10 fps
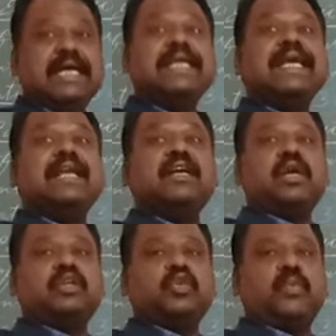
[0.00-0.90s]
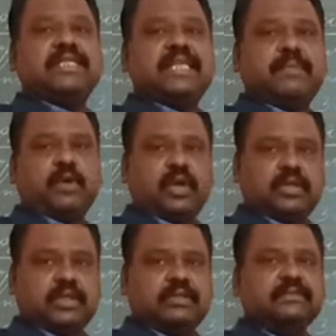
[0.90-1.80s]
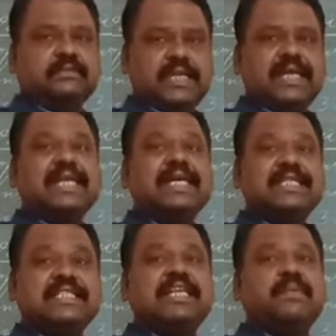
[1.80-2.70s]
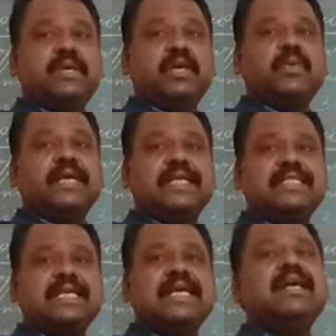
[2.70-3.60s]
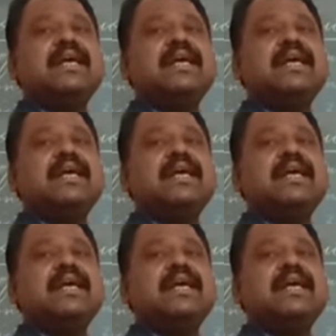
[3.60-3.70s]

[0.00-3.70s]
real gross domestic product, real GDP, or we can say